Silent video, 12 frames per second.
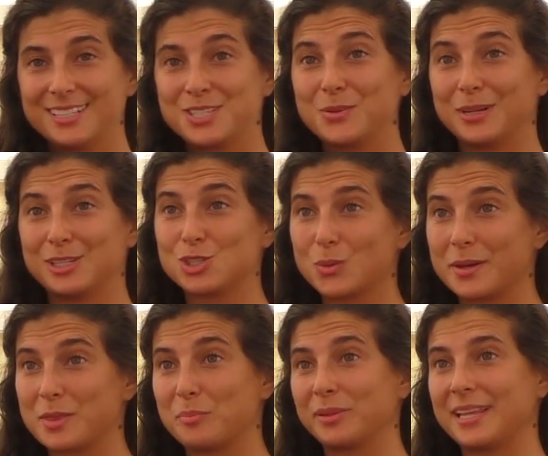to
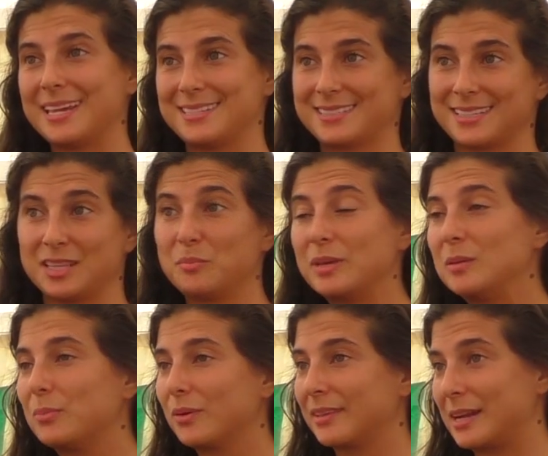enjoy the place and the
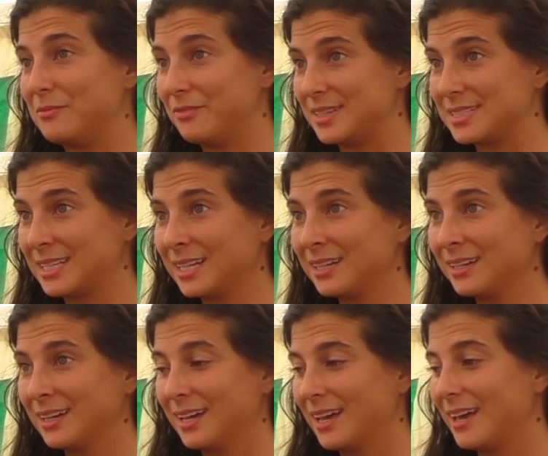people that I'm
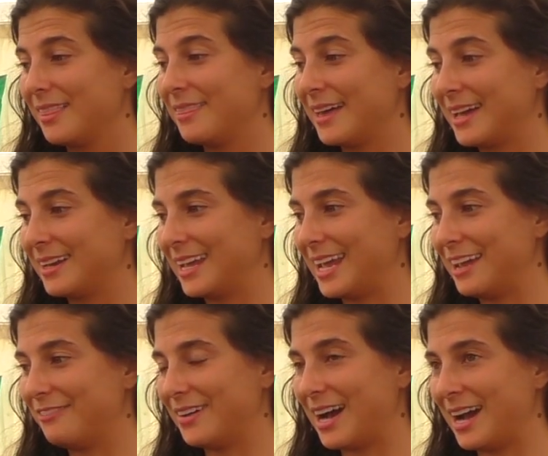visiting than
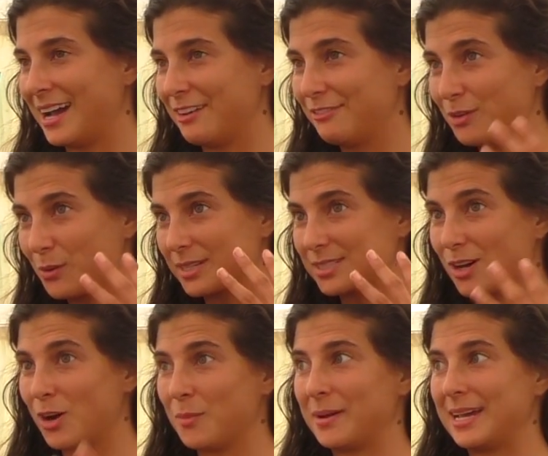if I focus
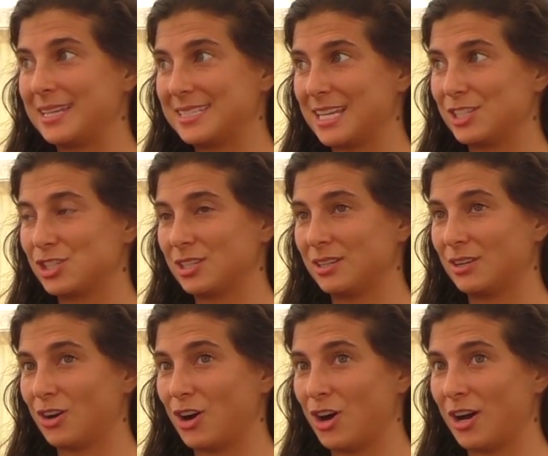all my
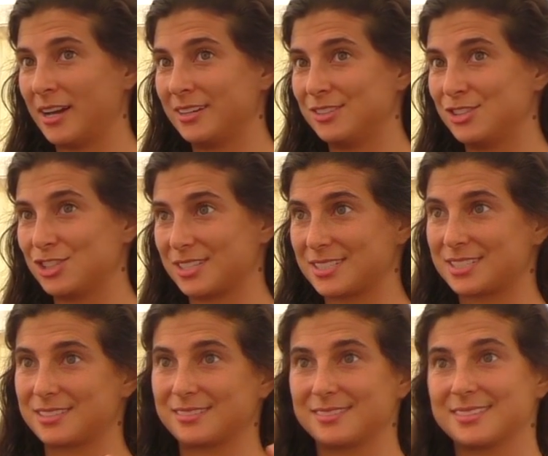attention on
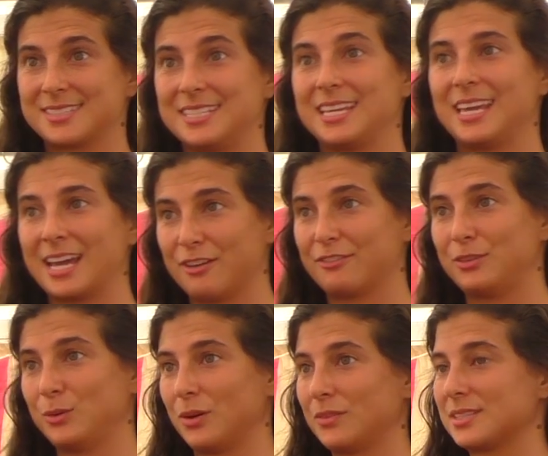just seeking out
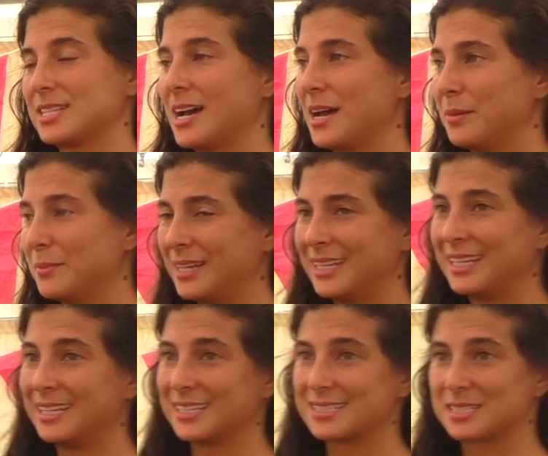food all the time and
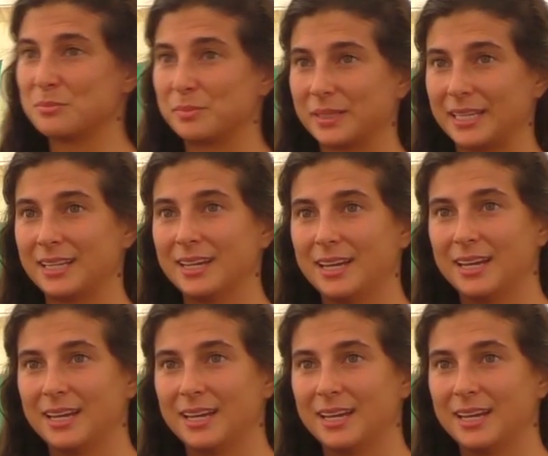eating simply.